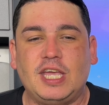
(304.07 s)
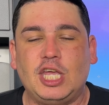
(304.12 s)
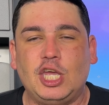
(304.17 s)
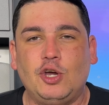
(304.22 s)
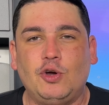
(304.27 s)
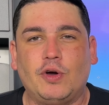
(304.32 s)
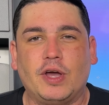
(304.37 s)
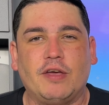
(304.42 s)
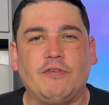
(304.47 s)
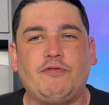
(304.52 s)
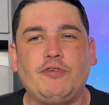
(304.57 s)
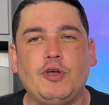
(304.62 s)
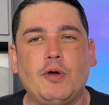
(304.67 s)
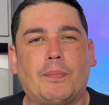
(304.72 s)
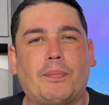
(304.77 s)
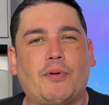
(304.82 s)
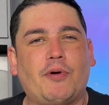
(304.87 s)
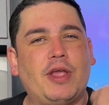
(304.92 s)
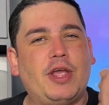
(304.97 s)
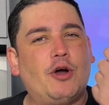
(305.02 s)
you, if you
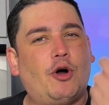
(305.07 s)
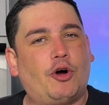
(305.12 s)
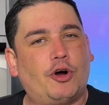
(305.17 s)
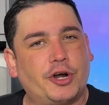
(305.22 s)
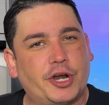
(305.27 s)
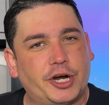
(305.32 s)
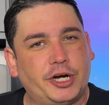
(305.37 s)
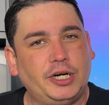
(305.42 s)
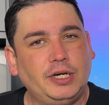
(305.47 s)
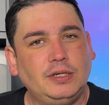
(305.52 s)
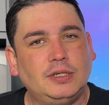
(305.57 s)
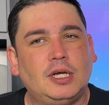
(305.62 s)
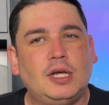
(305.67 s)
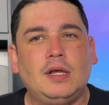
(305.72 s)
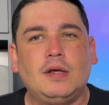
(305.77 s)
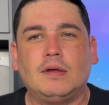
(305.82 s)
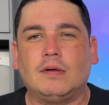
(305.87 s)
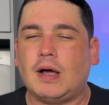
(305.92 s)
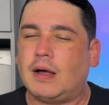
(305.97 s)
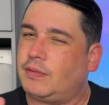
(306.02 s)
pre-order,
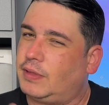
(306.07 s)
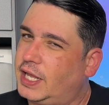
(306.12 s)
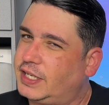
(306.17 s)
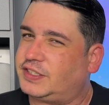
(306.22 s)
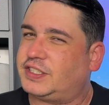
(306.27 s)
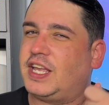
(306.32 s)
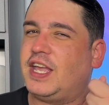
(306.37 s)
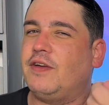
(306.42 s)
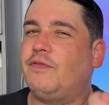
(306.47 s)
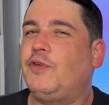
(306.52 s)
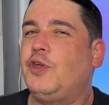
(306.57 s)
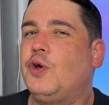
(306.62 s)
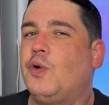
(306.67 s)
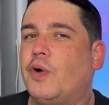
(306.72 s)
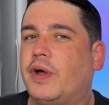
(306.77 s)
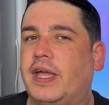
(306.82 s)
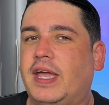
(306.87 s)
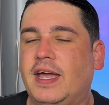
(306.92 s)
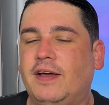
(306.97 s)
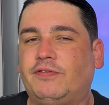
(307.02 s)
let's give you
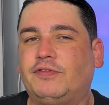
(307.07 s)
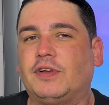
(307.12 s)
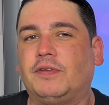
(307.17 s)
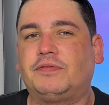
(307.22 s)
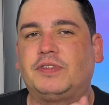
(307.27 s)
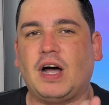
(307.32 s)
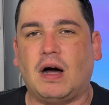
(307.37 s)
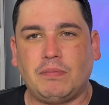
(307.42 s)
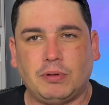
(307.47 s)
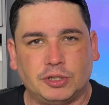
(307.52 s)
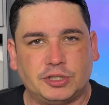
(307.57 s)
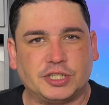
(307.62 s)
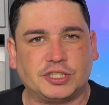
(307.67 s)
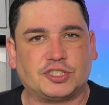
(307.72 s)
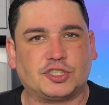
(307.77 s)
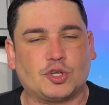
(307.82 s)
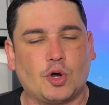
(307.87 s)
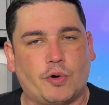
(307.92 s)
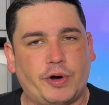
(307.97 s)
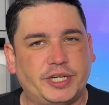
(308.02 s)
a gift of double the
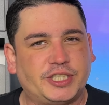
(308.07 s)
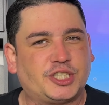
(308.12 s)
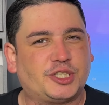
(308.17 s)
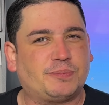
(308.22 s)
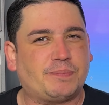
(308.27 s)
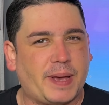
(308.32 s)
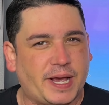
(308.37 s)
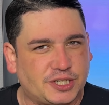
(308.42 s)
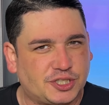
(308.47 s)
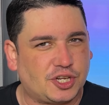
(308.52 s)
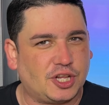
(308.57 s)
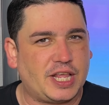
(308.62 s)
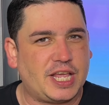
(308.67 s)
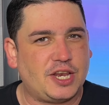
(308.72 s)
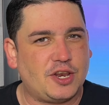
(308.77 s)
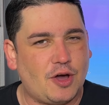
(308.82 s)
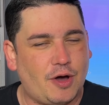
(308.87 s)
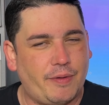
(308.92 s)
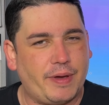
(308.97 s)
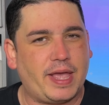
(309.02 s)
storage, especially
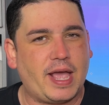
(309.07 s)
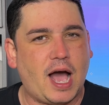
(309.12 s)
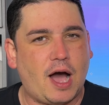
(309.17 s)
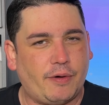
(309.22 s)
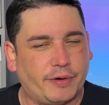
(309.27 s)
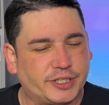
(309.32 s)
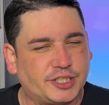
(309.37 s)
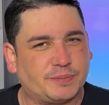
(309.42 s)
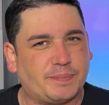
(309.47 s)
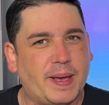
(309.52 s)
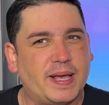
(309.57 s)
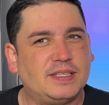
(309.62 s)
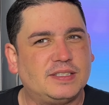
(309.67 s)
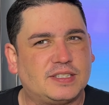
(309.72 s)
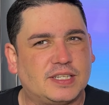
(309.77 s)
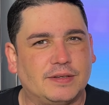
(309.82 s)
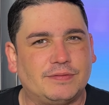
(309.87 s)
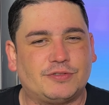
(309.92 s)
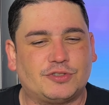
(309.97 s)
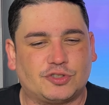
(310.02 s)
knowing how
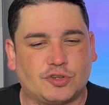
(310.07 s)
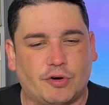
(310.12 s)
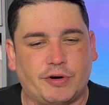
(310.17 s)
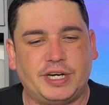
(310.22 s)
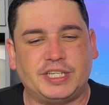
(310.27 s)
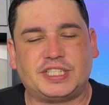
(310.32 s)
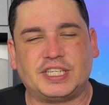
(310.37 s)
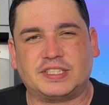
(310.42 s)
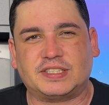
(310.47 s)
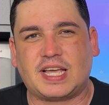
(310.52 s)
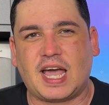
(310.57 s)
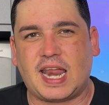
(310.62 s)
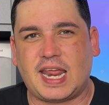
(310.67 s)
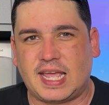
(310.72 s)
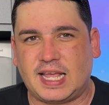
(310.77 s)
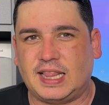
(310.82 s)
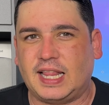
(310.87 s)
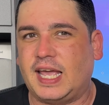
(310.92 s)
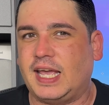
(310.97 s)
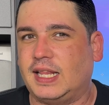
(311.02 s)
expensive storage is
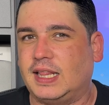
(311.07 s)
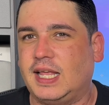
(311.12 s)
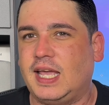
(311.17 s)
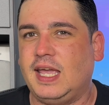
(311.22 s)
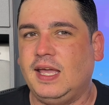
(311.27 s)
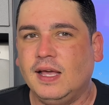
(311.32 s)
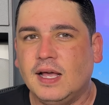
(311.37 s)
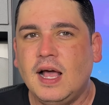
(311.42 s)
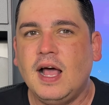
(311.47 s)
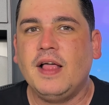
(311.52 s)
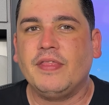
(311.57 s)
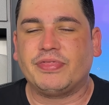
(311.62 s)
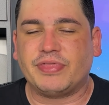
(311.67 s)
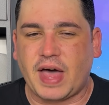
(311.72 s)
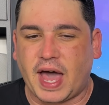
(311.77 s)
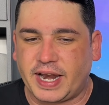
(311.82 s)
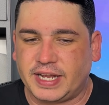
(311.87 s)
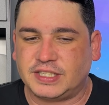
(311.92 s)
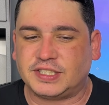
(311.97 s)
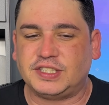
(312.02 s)
getting lately.
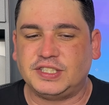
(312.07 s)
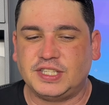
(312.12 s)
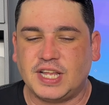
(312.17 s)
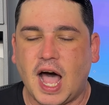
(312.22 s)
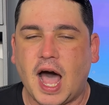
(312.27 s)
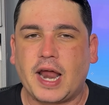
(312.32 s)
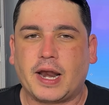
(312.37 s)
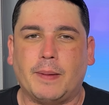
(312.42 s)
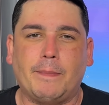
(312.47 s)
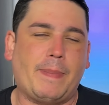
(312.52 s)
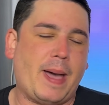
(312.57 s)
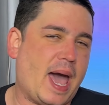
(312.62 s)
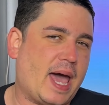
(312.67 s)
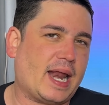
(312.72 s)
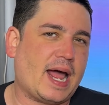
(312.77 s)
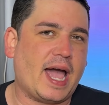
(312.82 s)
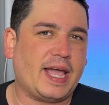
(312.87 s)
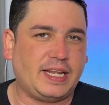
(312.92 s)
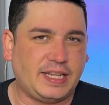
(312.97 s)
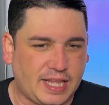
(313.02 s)
That is not a bad
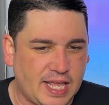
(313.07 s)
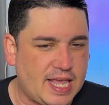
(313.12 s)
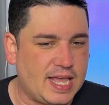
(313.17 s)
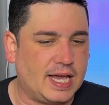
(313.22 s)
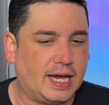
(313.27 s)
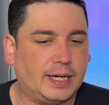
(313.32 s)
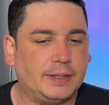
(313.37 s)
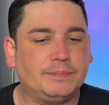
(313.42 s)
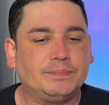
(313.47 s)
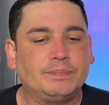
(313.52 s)
idea.